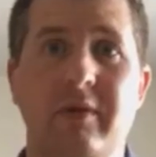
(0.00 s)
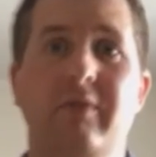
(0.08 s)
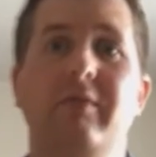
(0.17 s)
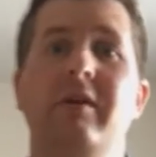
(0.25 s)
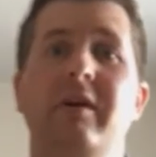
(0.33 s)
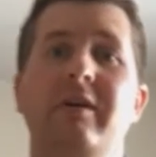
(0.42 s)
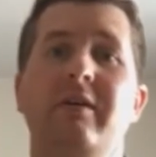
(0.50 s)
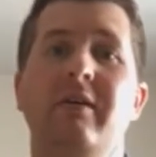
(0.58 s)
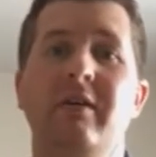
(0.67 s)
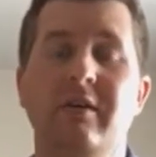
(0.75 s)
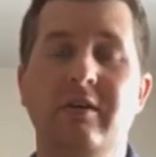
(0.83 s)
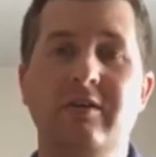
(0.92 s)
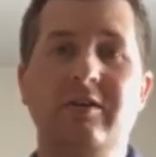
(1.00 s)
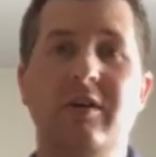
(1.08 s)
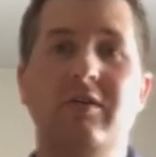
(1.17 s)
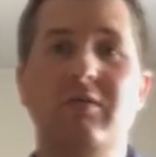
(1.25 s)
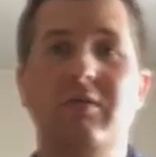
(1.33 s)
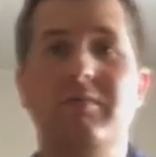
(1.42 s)
Okay,
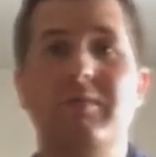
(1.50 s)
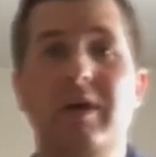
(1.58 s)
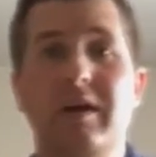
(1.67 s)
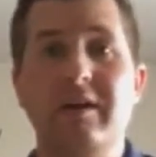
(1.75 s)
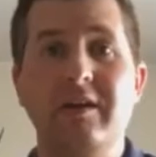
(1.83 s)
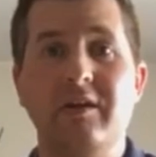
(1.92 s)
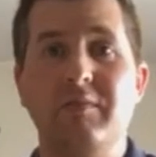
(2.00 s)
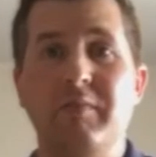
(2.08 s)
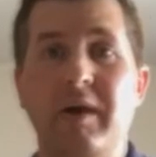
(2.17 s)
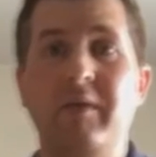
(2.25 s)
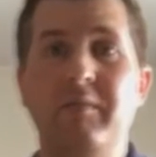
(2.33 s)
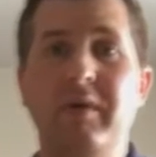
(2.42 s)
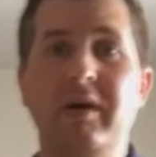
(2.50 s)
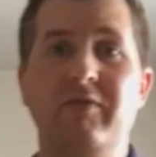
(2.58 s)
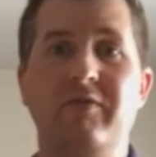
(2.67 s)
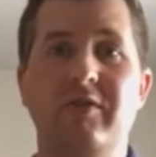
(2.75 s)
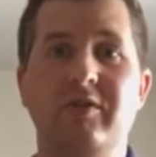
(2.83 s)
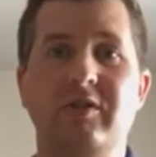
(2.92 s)
so a little about me
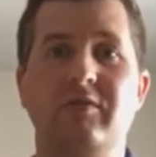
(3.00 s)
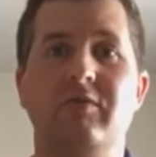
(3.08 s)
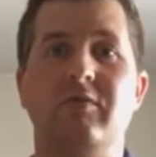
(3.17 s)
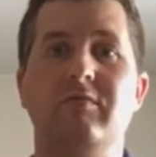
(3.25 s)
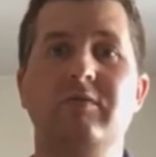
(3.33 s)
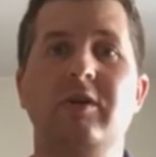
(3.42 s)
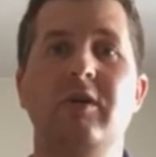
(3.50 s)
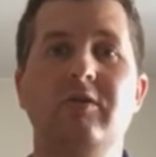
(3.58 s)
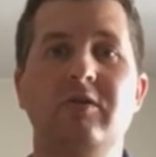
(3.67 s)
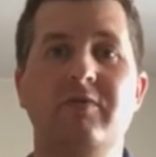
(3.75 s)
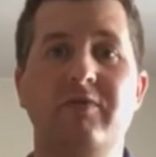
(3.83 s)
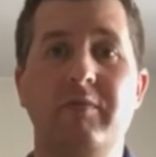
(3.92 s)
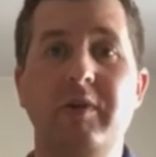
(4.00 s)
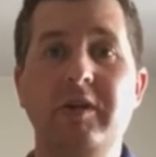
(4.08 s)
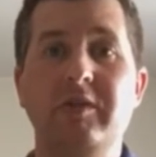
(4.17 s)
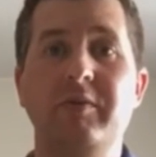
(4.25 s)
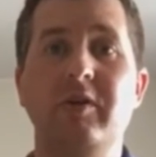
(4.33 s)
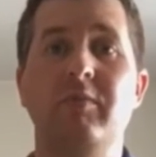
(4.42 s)
first of all. So for me
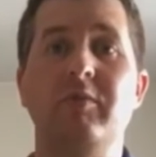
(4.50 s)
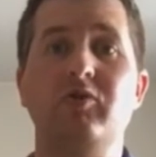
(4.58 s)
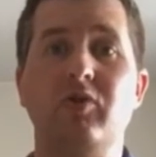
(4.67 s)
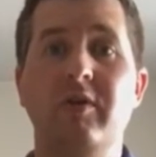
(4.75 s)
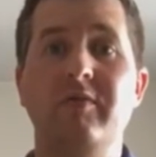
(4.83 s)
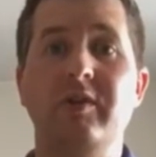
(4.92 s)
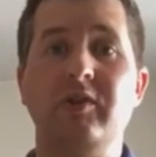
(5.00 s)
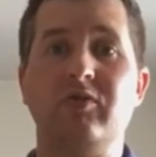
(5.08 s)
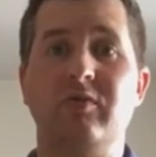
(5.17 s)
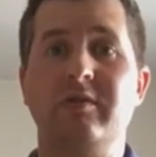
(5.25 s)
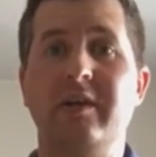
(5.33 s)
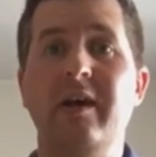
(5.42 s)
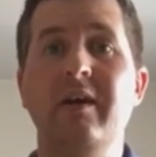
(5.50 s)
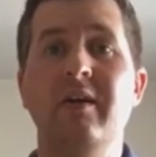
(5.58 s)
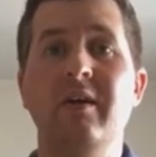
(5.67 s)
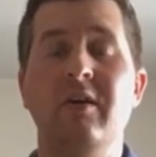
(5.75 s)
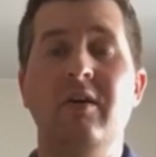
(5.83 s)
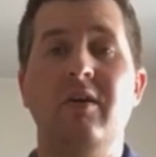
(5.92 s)
to become a driving instructor,
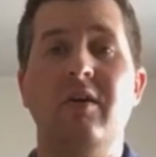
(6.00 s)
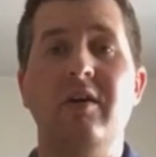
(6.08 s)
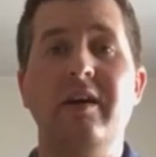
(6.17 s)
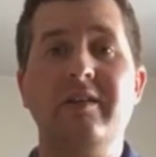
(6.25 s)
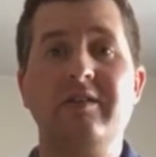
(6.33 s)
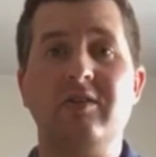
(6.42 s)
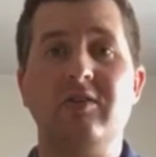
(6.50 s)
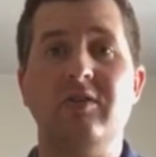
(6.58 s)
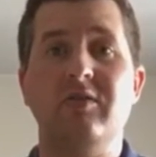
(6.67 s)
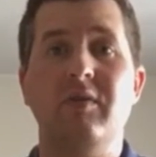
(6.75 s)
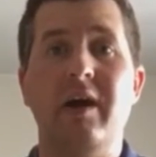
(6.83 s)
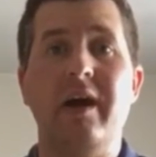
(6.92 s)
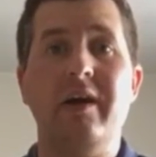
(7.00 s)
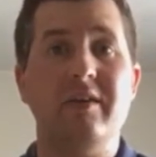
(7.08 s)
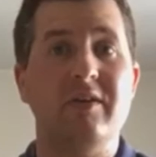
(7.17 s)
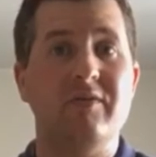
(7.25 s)
I had to do an